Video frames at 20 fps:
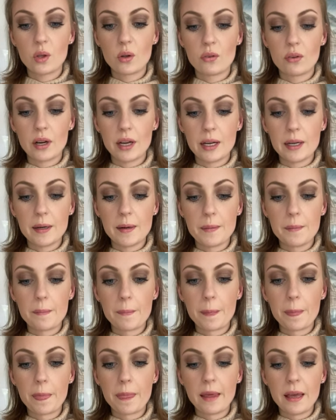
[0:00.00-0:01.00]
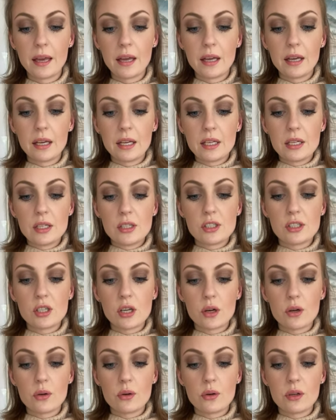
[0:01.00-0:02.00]
right
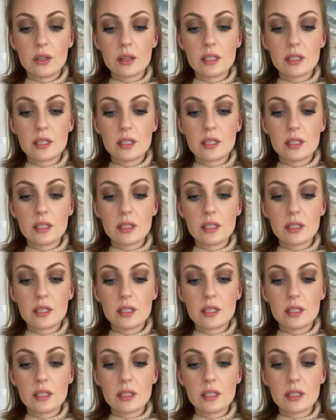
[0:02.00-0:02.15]
so